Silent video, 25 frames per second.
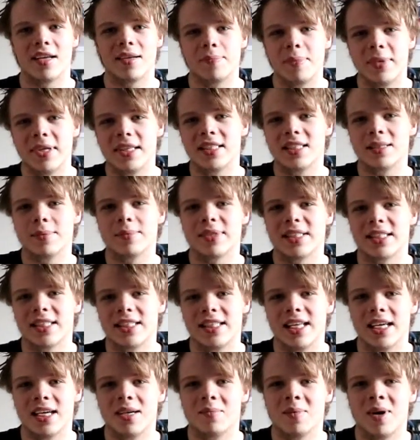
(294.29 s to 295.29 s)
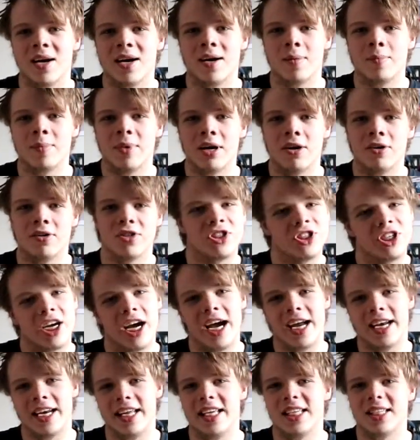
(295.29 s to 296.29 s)
been some stigma about
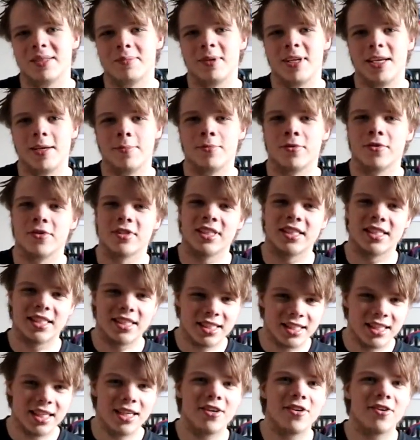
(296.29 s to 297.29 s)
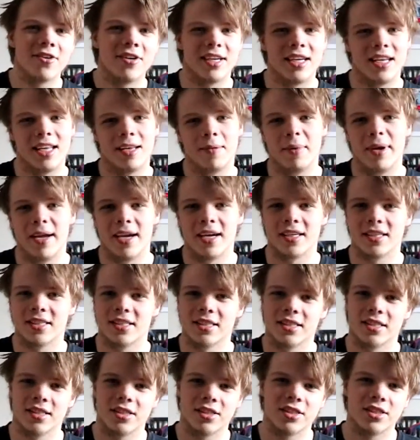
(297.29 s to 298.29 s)
Chinese people still in the mix,
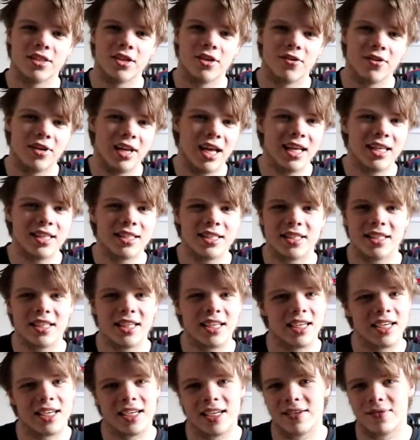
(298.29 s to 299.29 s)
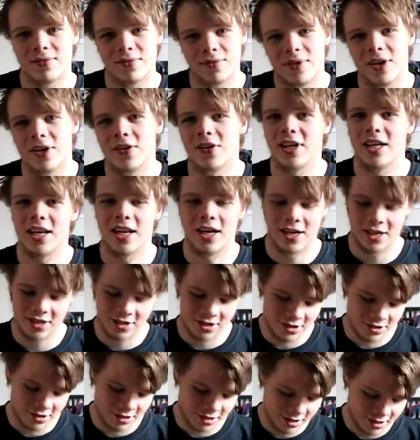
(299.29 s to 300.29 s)
so that's really not
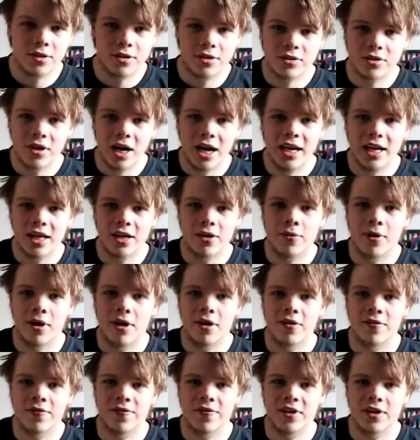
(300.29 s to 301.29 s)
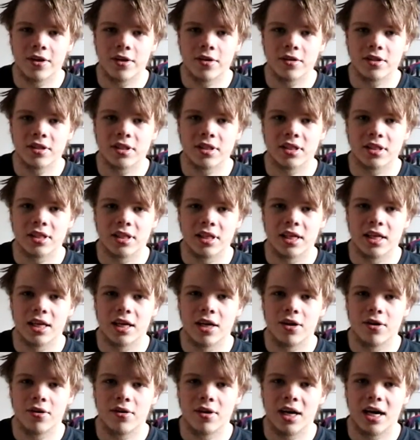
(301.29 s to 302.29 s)
good. Trying to quell fears, you
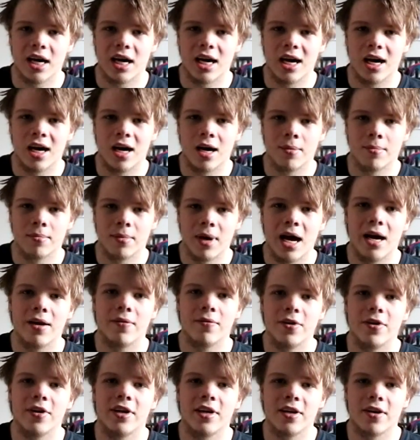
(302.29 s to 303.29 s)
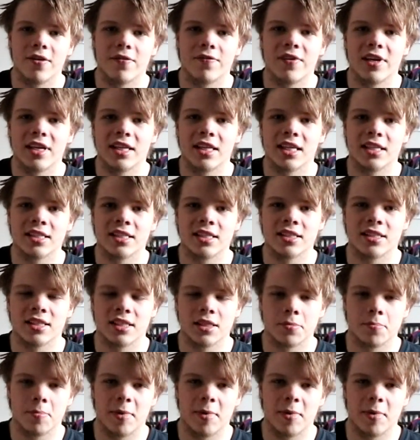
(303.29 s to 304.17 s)
know. I really don't think this is as